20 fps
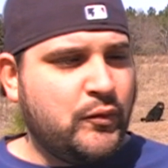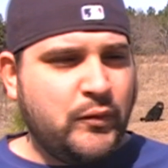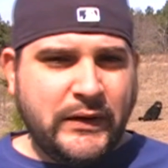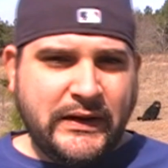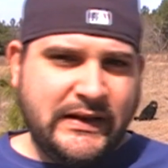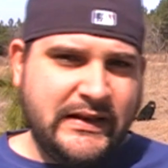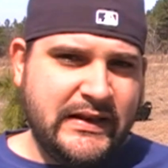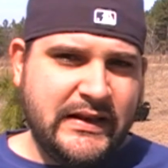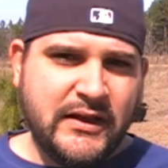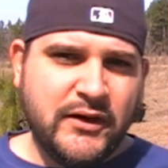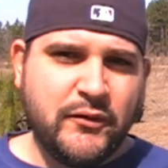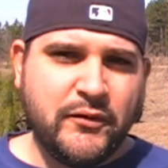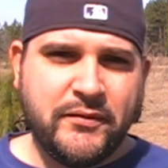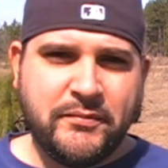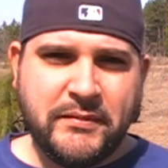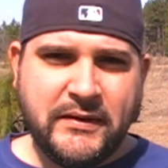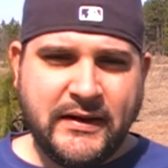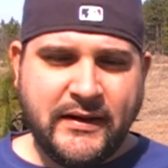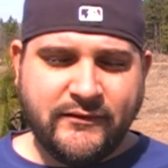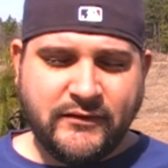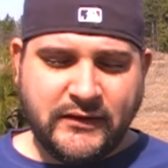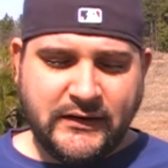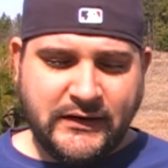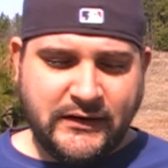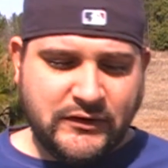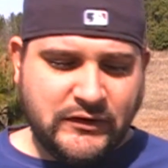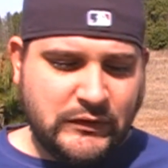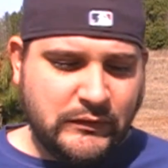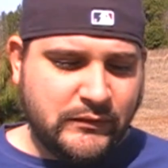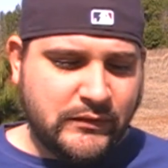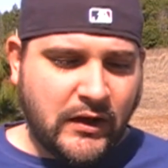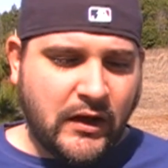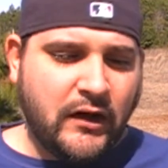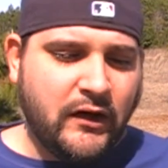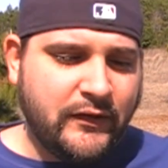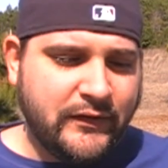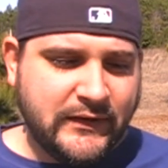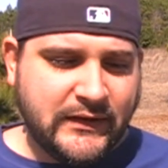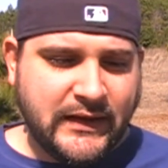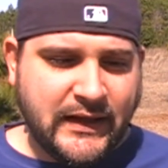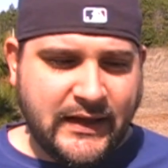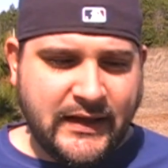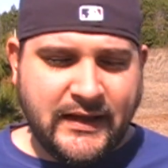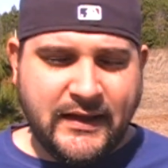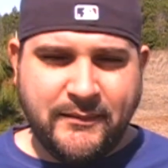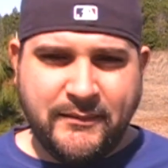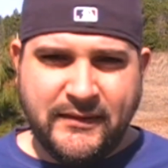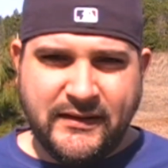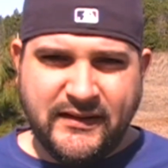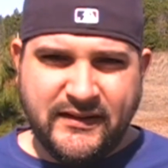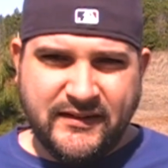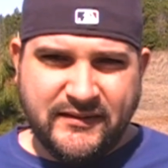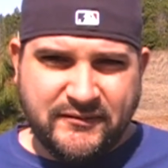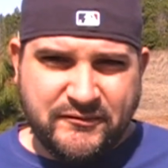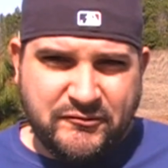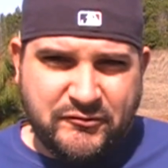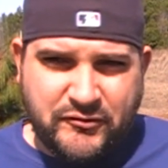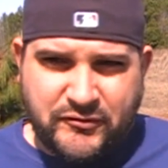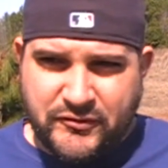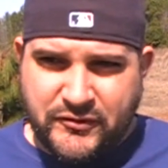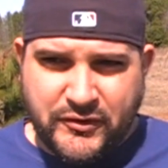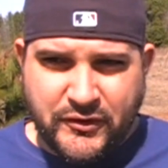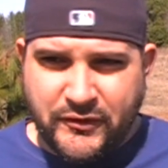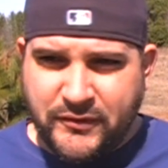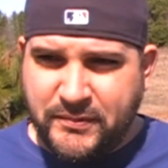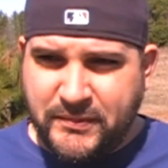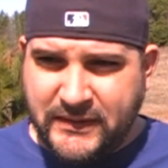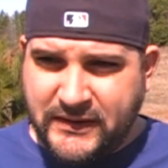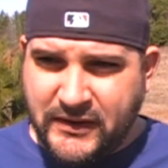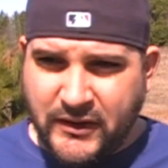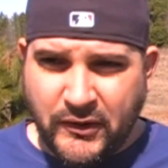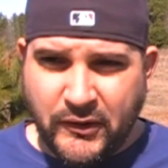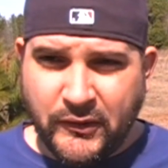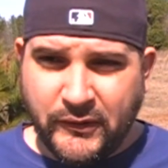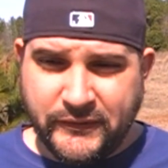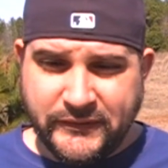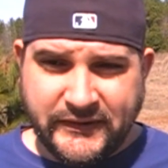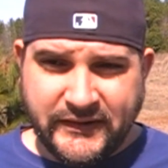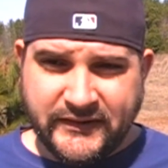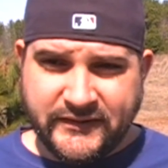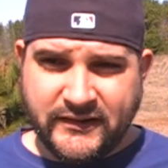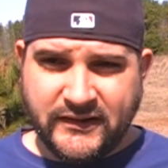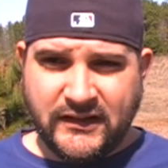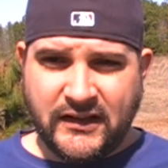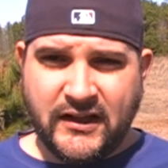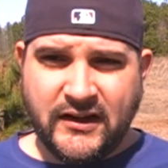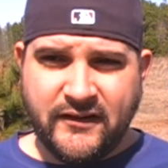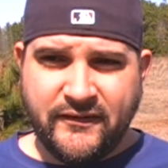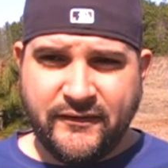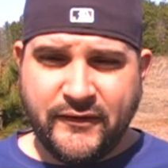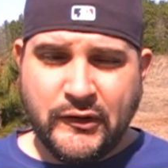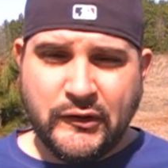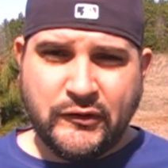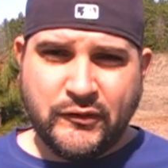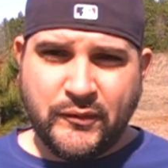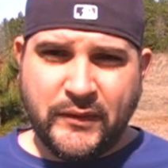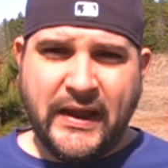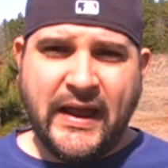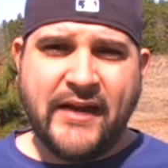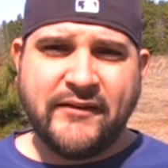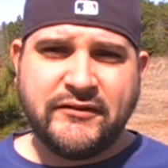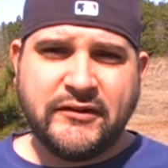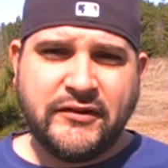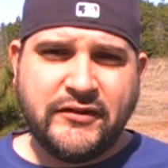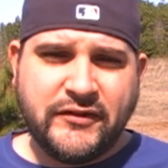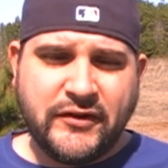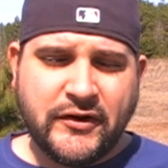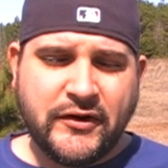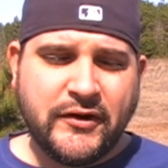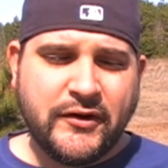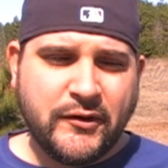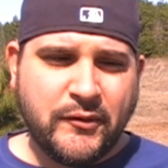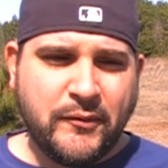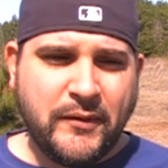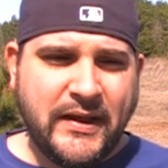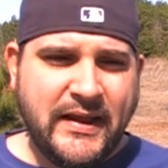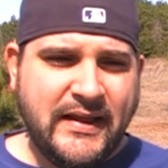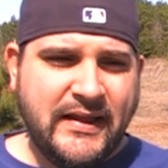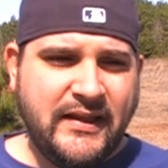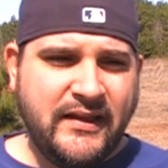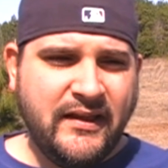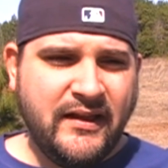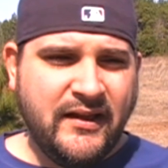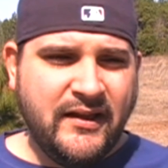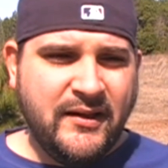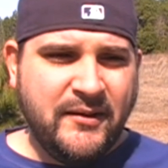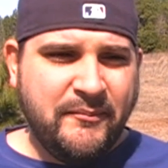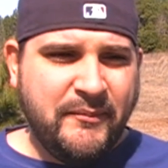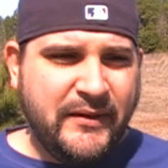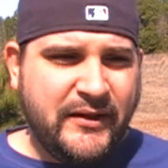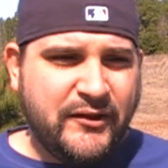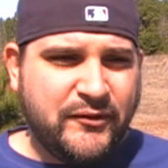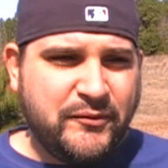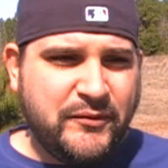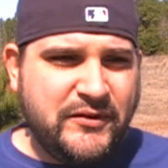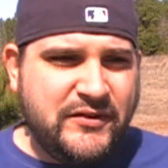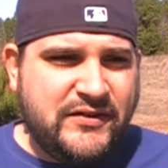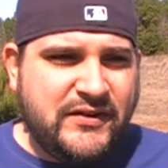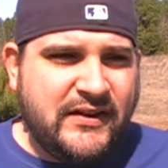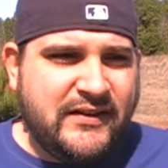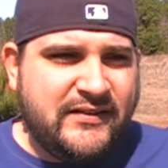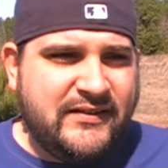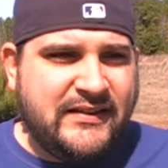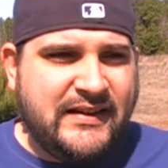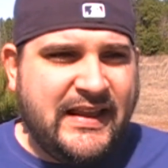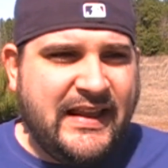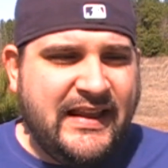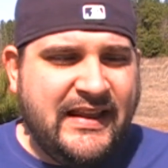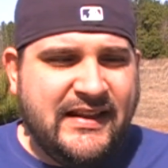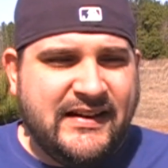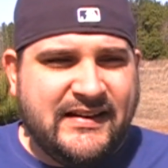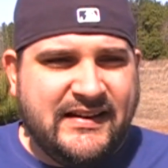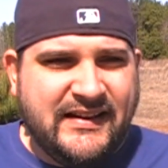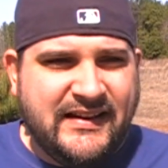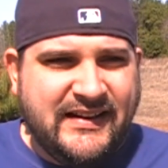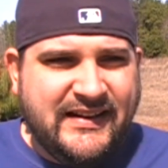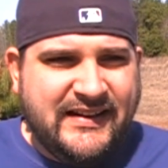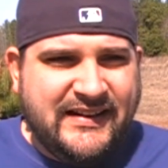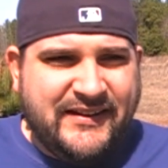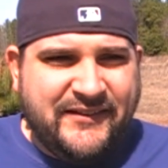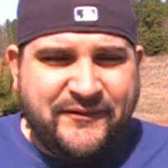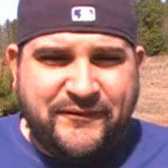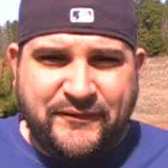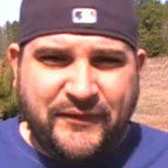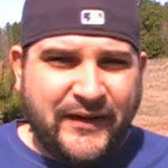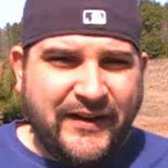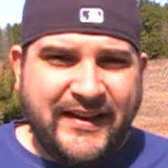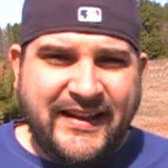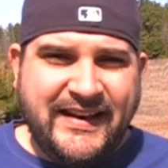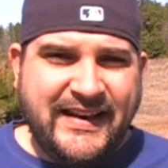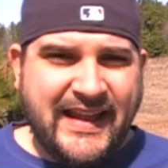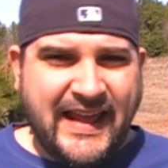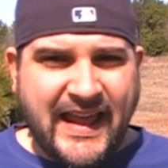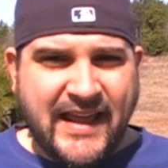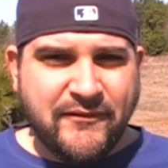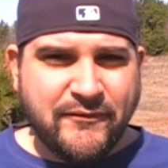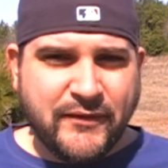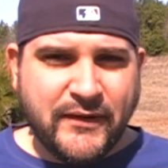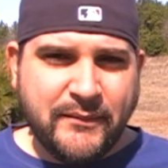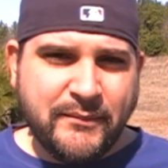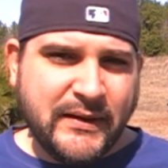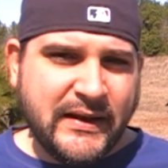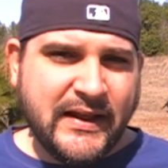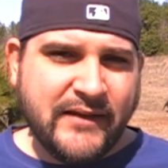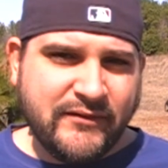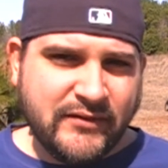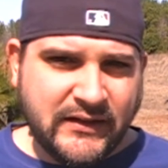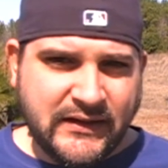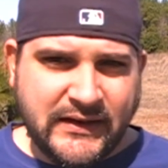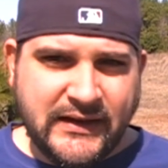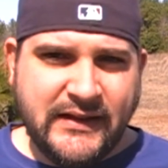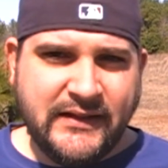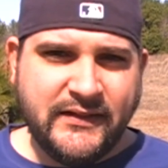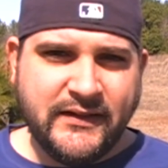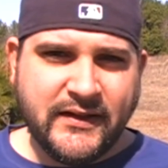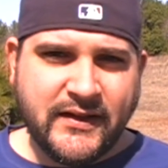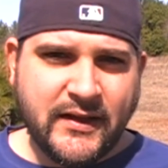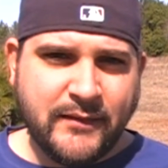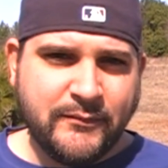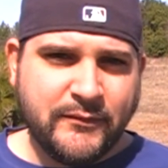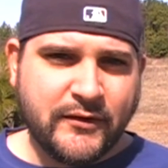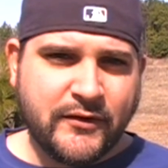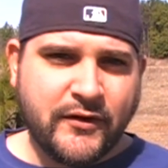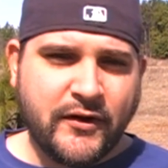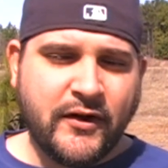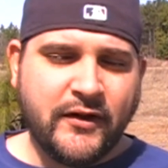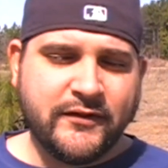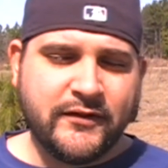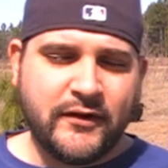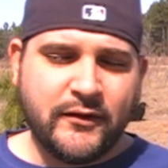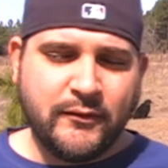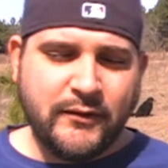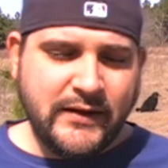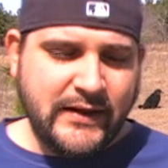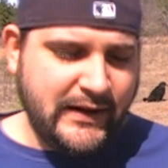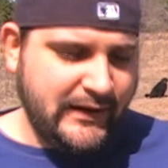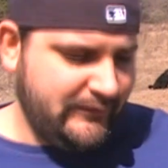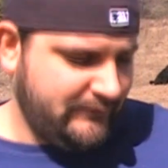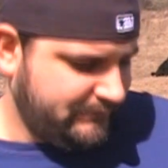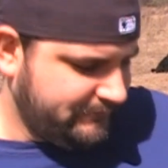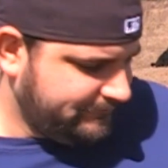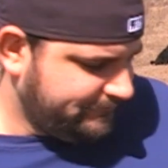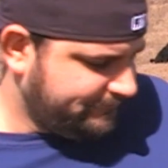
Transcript: we deal with benevolent issues all the time, and truth be told, there's a lot of folks we have to turn away because we just can't fund every benevolent need that comes across our way